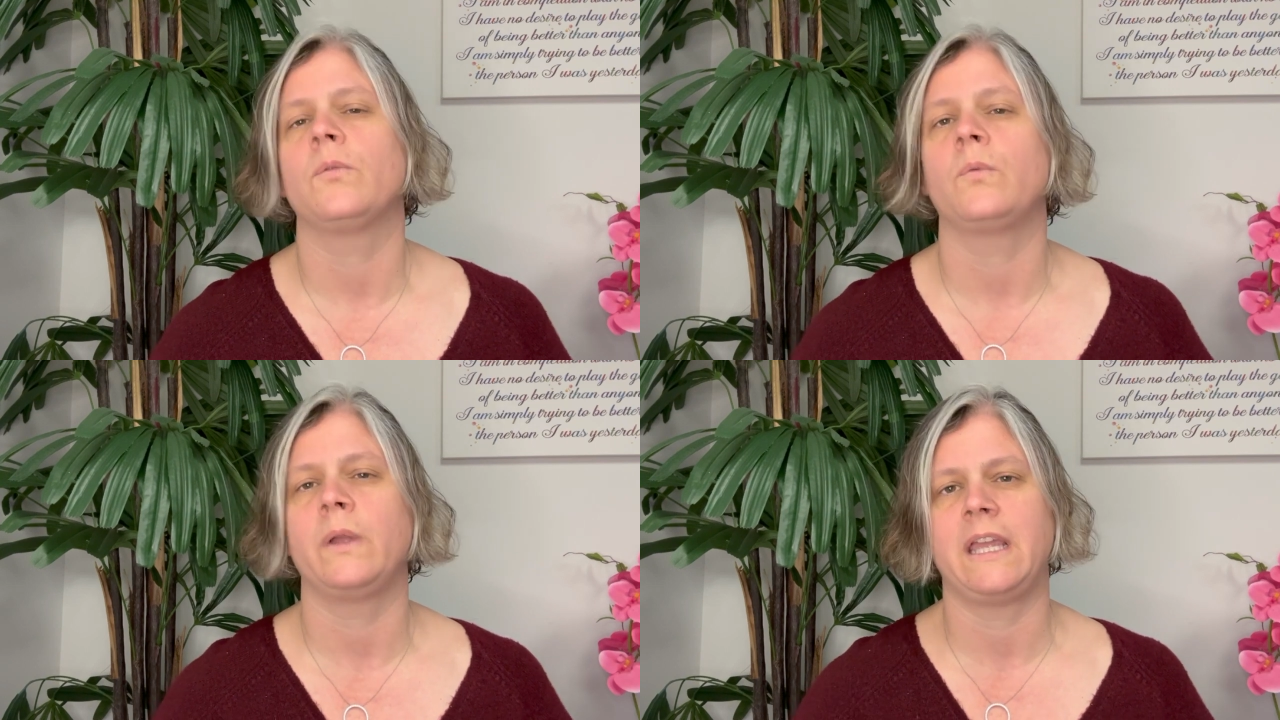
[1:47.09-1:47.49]

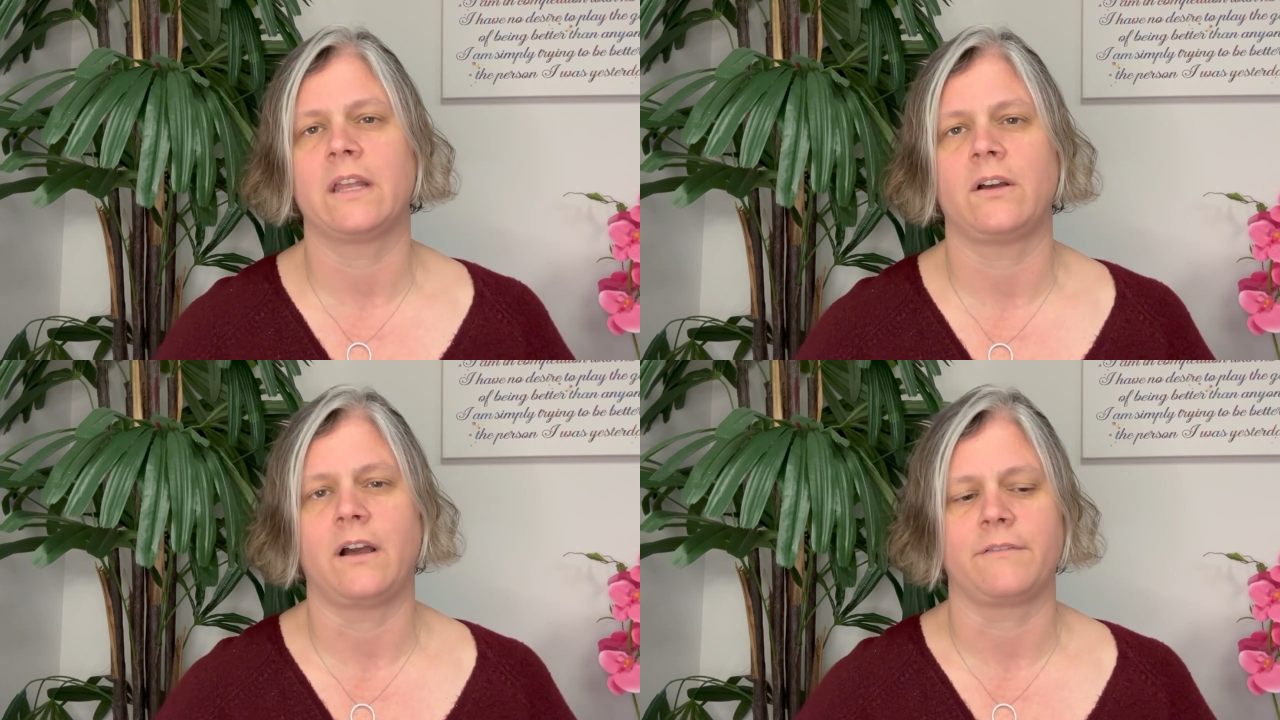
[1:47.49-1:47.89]
we
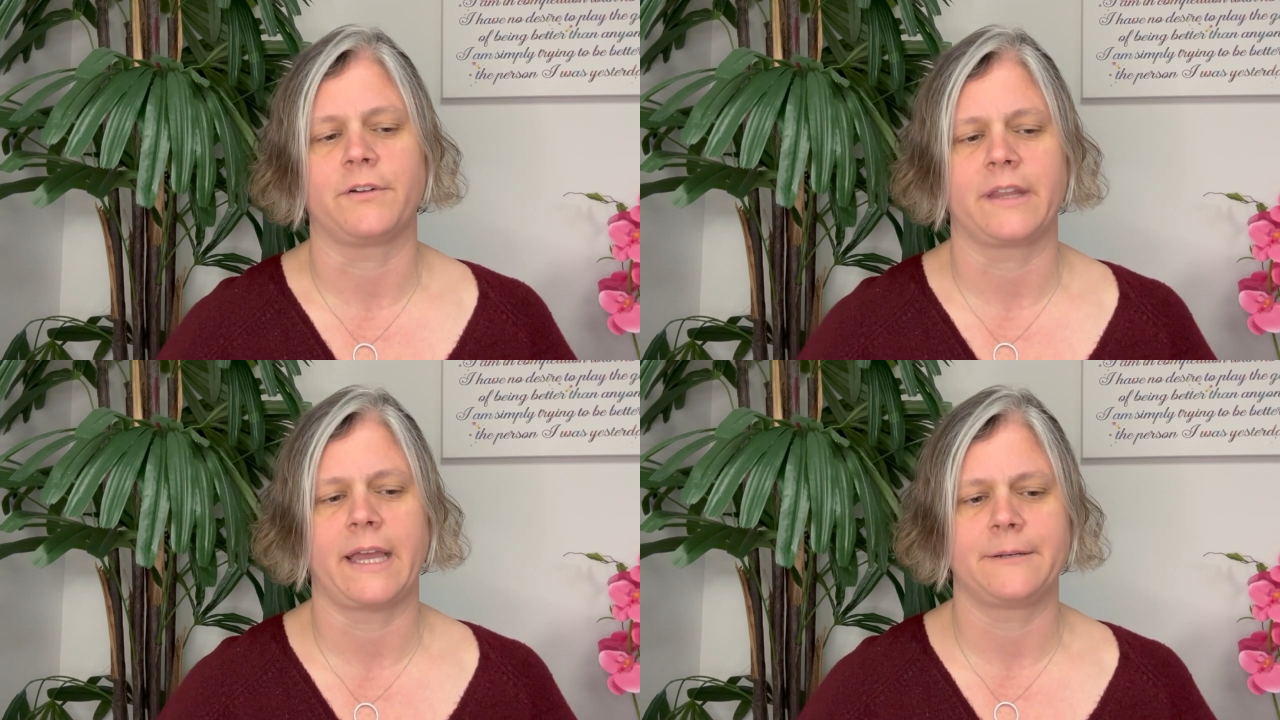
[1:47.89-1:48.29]
can offer
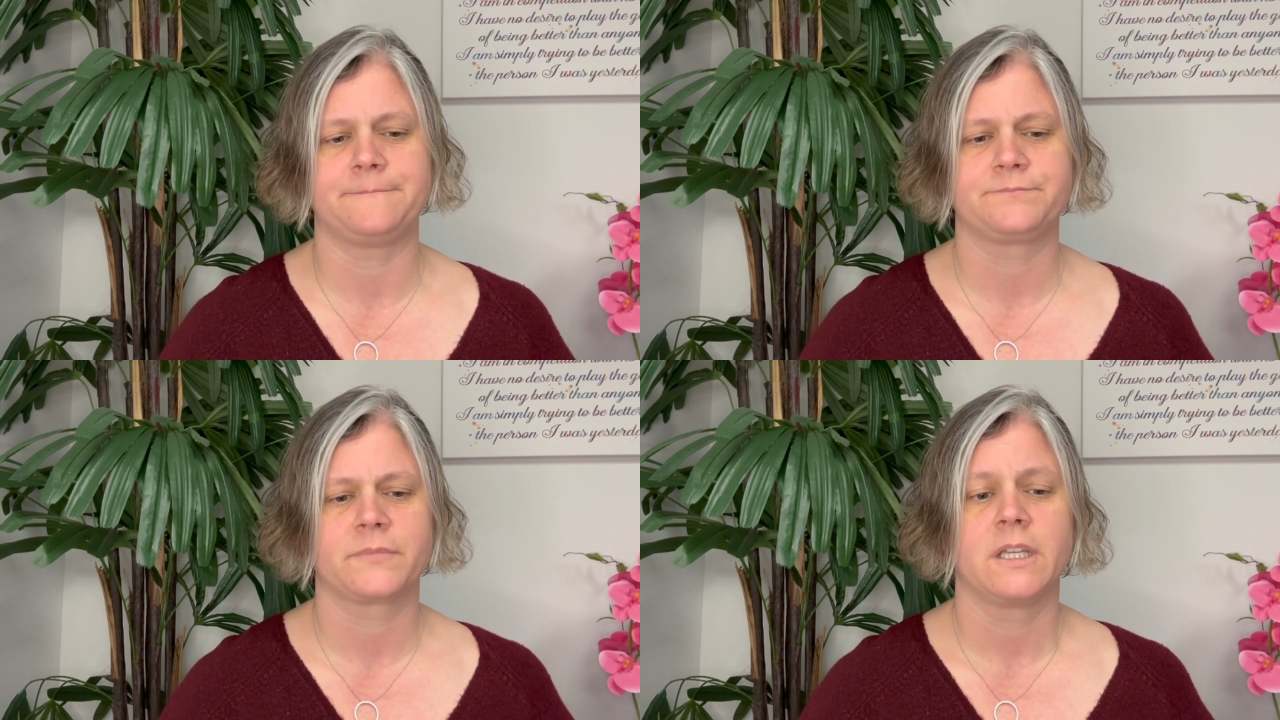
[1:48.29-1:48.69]
that.
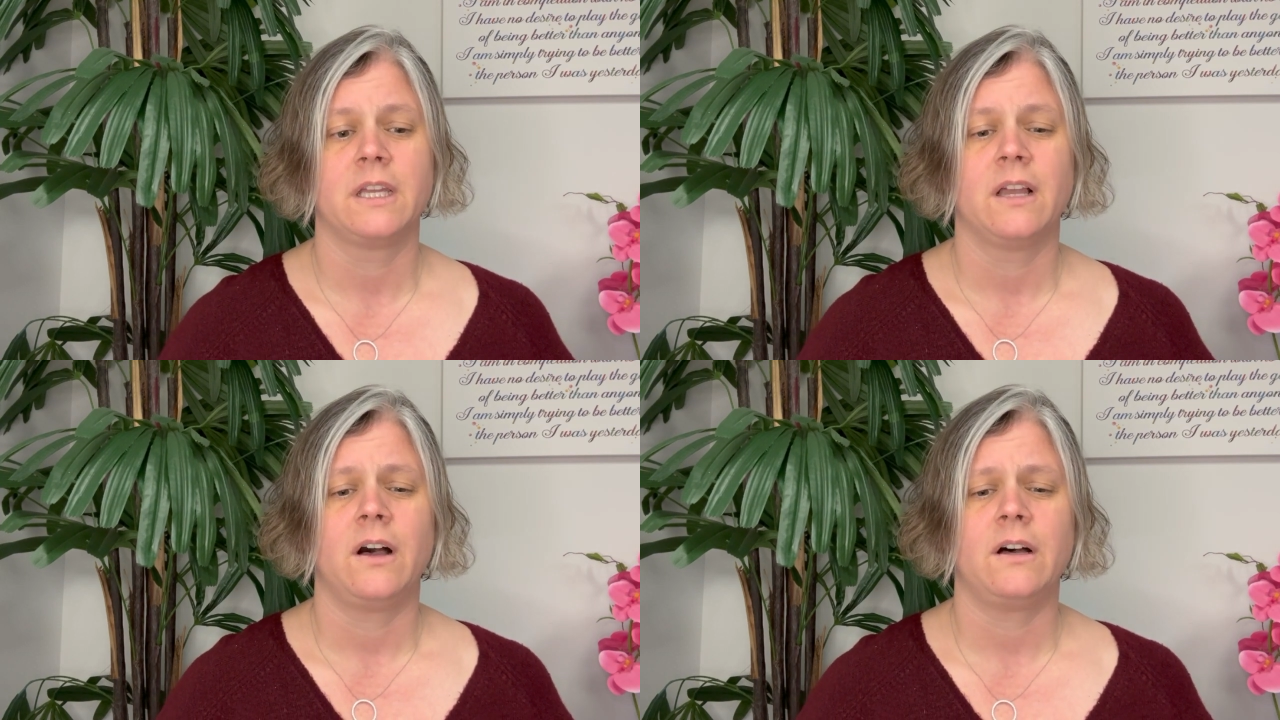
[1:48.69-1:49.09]

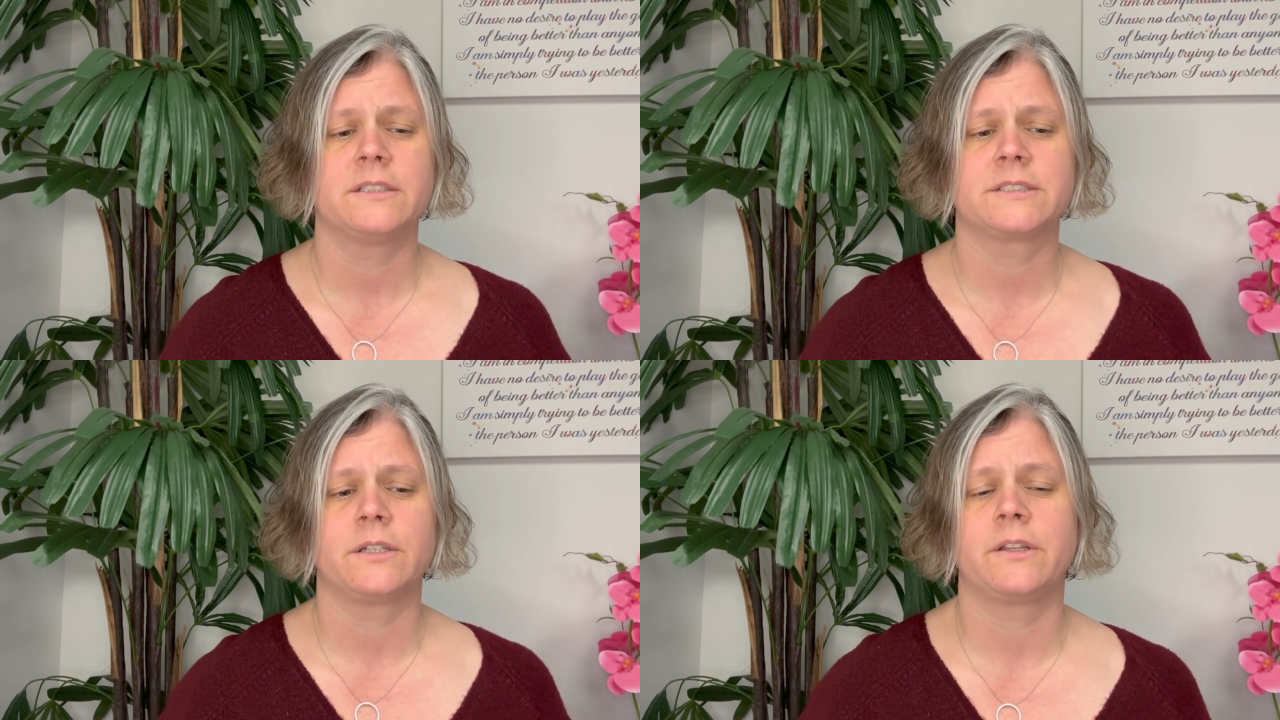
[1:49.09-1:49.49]

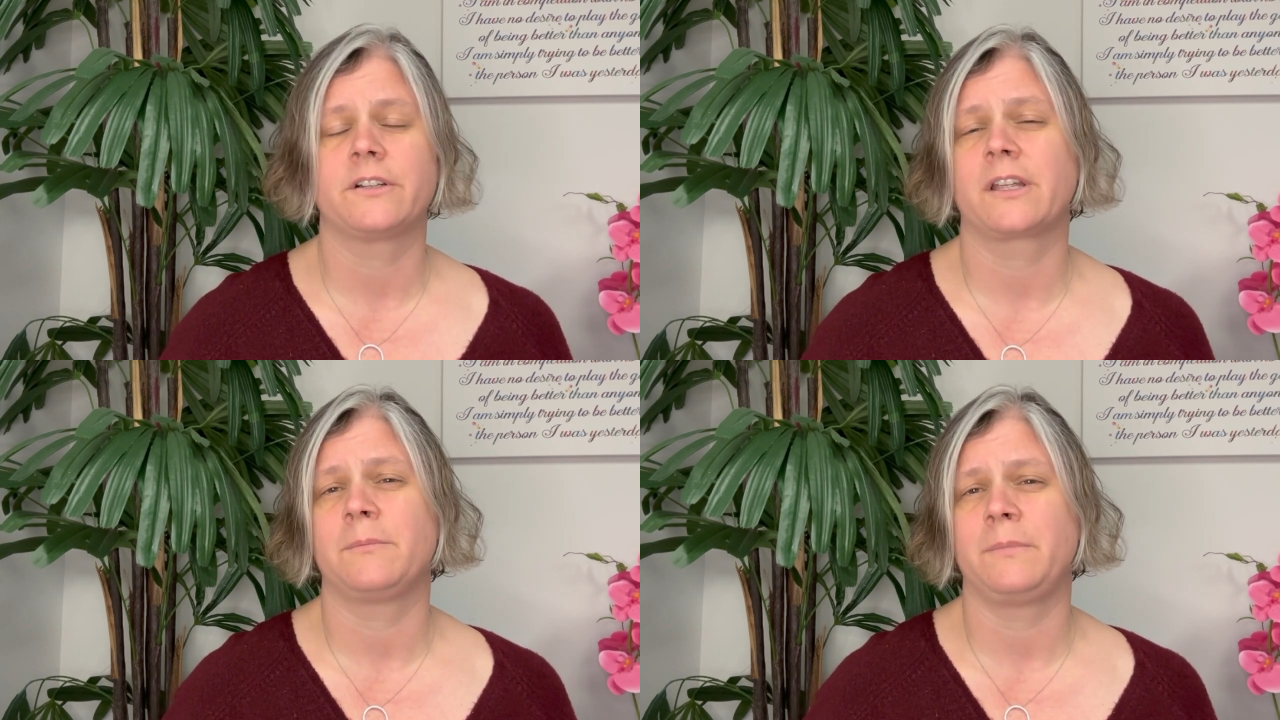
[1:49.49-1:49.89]
Also,
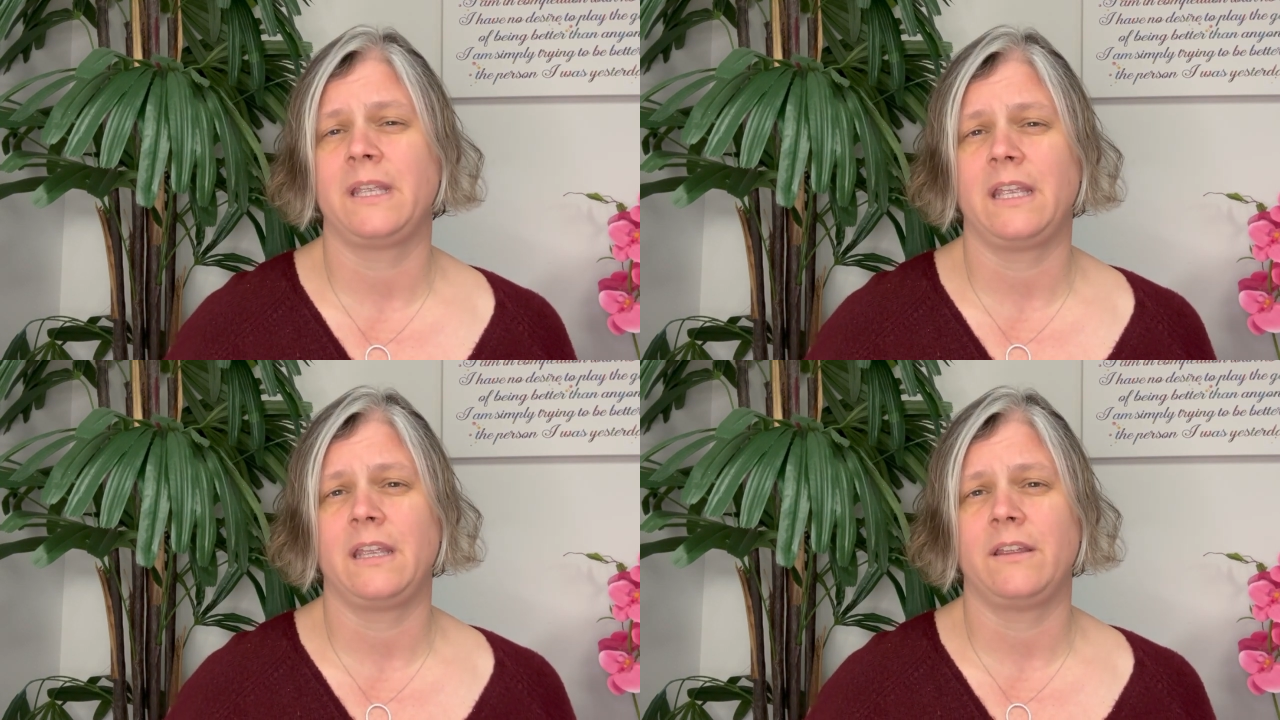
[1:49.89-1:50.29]
there can
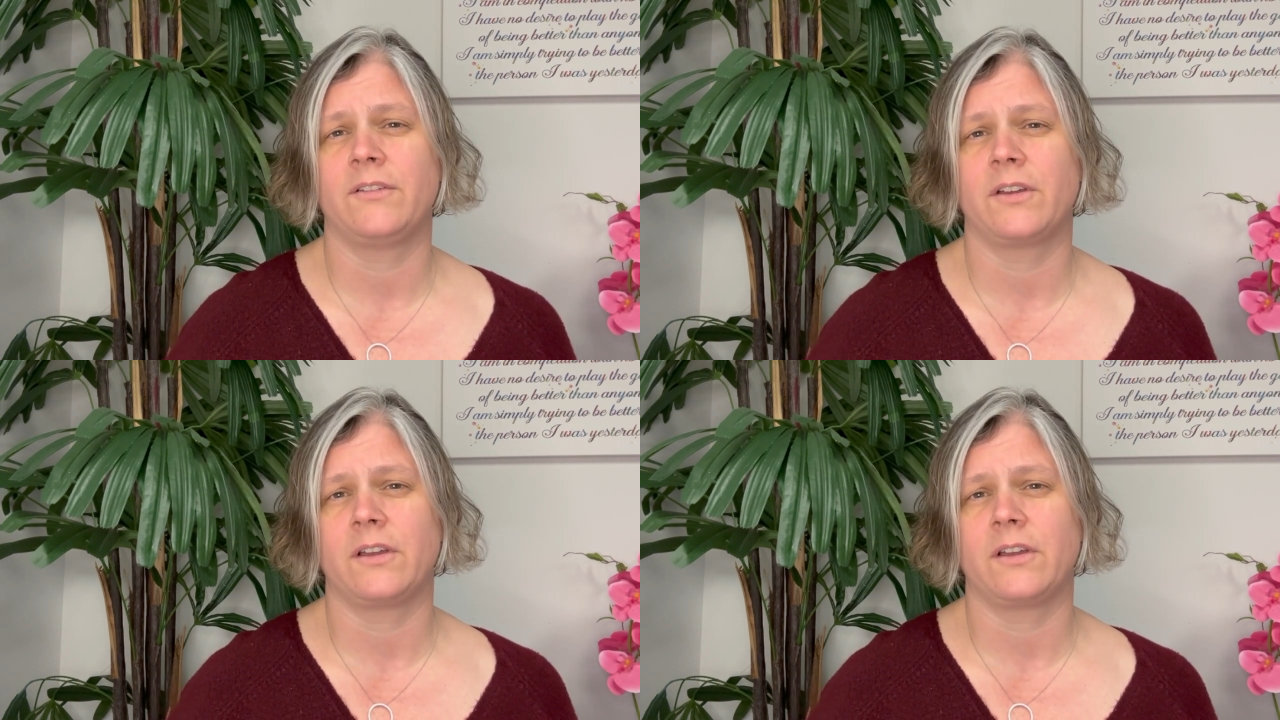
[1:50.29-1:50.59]
be